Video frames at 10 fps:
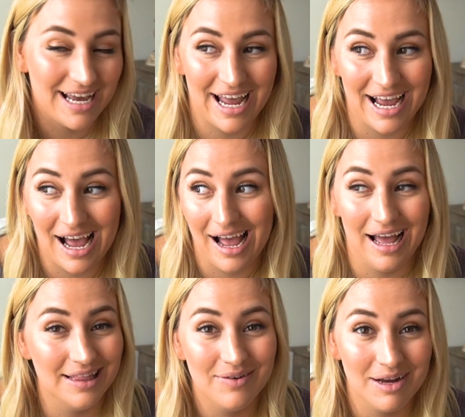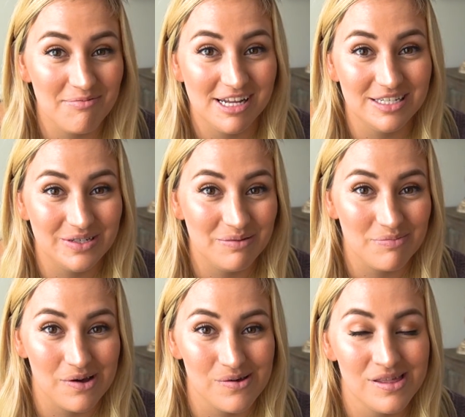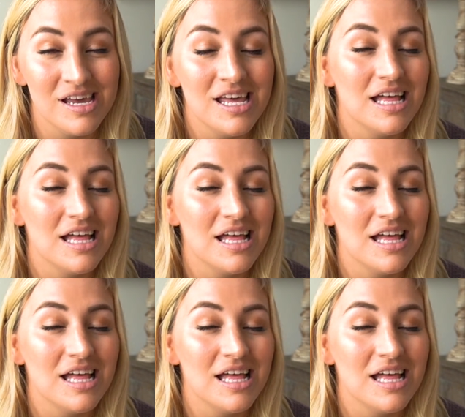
I highly recommend doing both.